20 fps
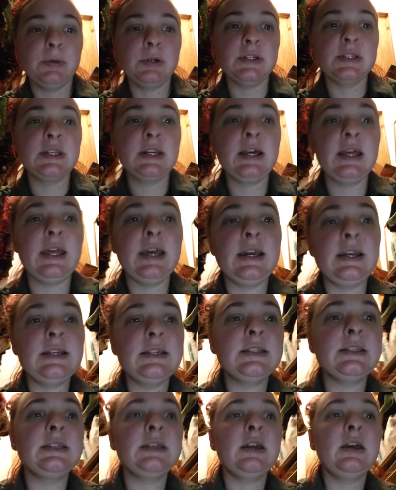
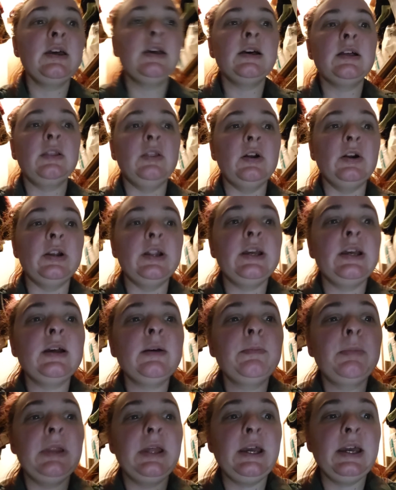personalized
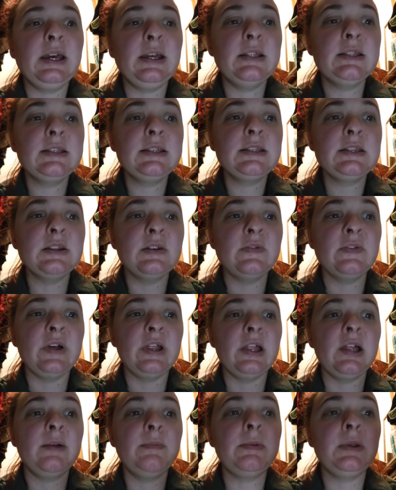learning plans,
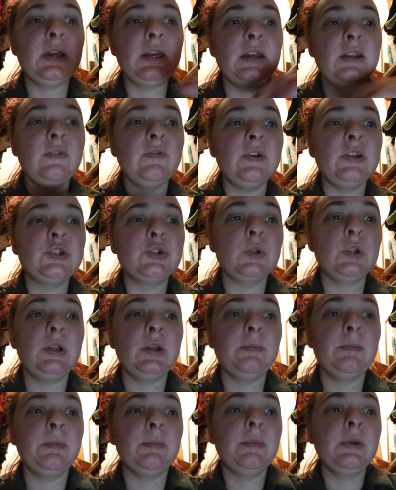developed
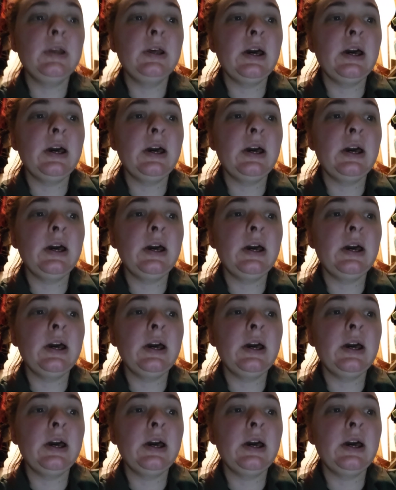individual